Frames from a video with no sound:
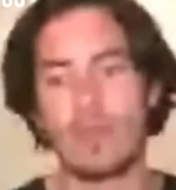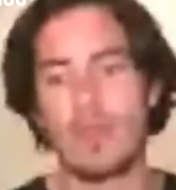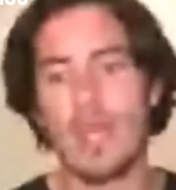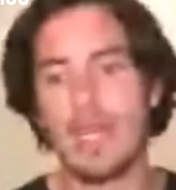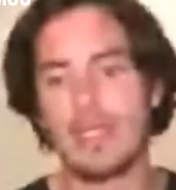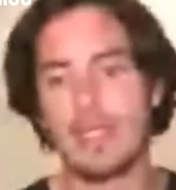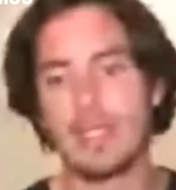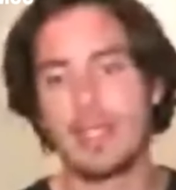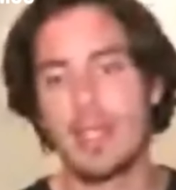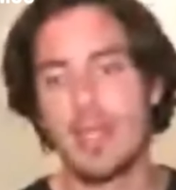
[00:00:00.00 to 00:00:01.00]
that
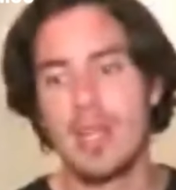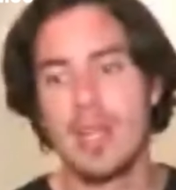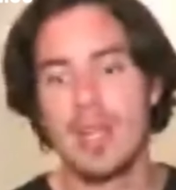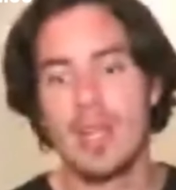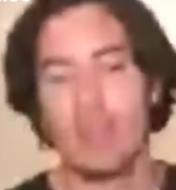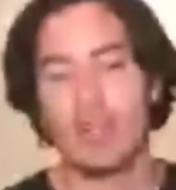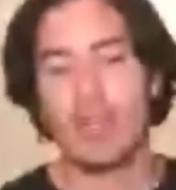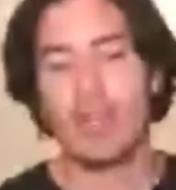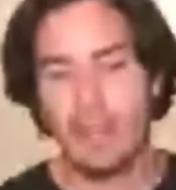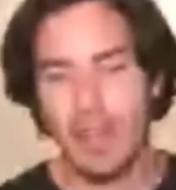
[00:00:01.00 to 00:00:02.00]

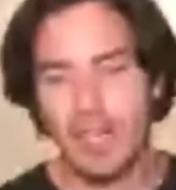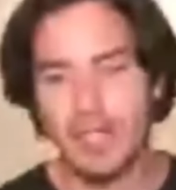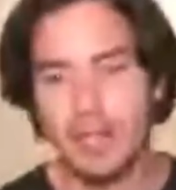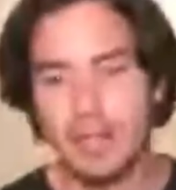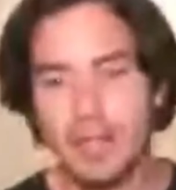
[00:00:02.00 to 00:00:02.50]
conflict.